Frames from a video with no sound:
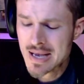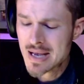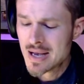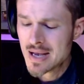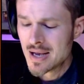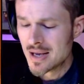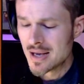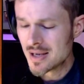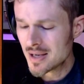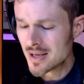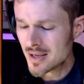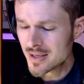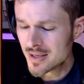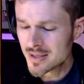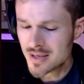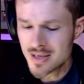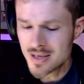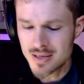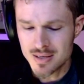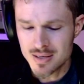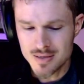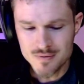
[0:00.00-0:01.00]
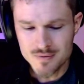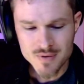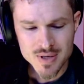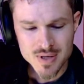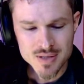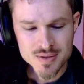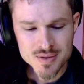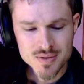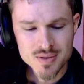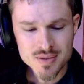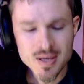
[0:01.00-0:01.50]
In any
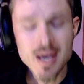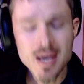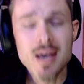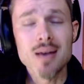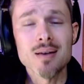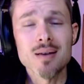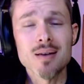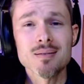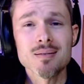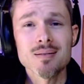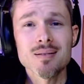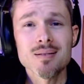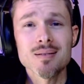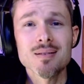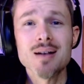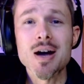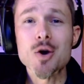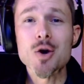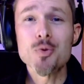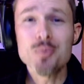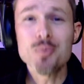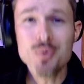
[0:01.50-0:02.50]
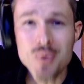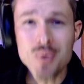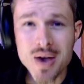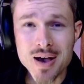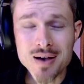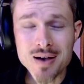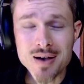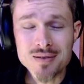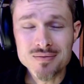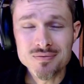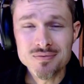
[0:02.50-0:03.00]
event, hey, I hope you
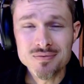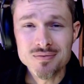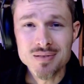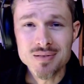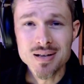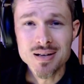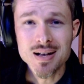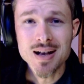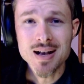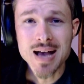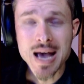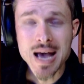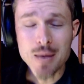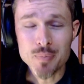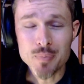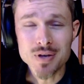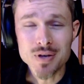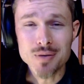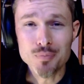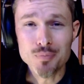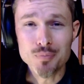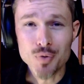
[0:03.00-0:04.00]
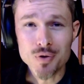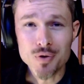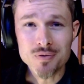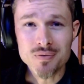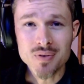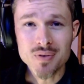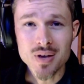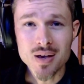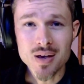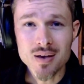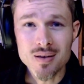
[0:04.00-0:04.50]
have a happy
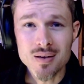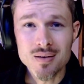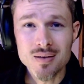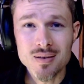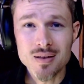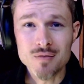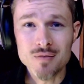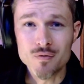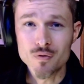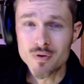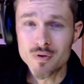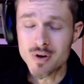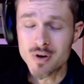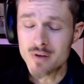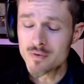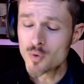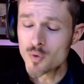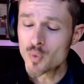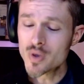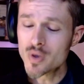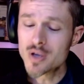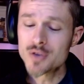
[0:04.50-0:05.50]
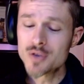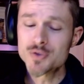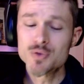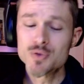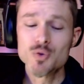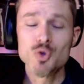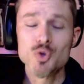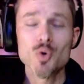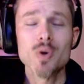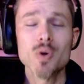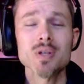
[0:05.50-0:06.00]
birthday. And for everyone else who
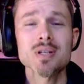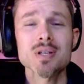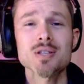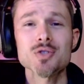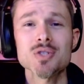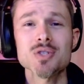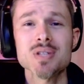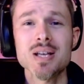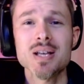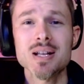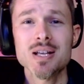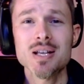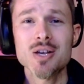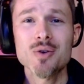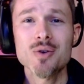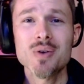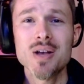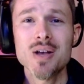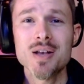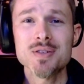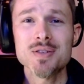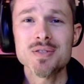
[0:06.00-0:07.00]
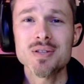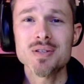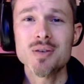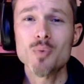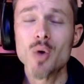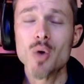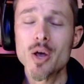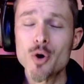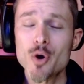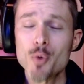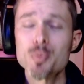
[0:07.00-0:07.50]
joined in just out of curiosity,
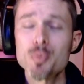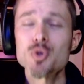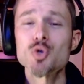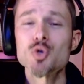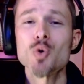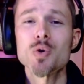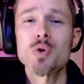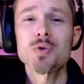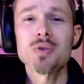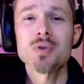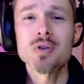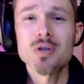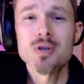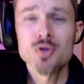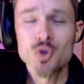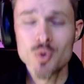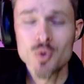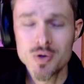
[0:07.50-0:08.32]
well, I hope you enjoyed